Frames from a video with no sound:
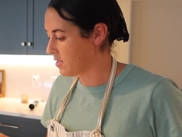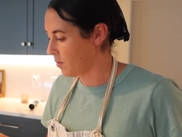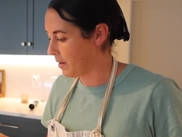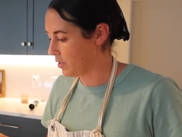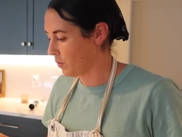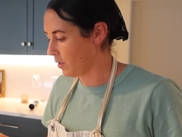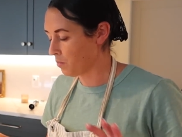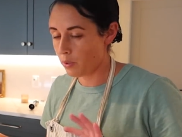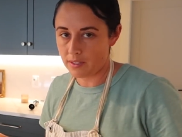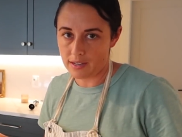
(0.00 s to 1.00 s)
so I might as well
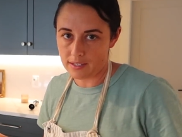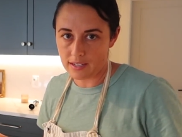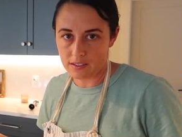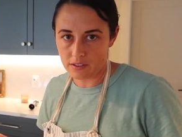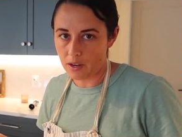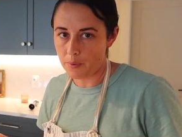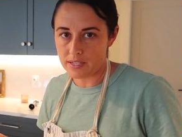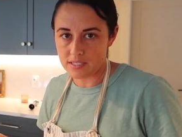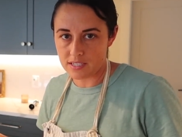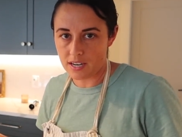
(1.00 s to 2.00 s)
put that together. That way
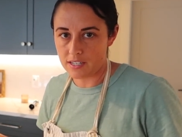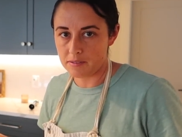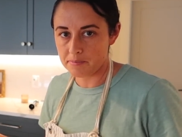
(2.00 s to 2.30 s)
it's done.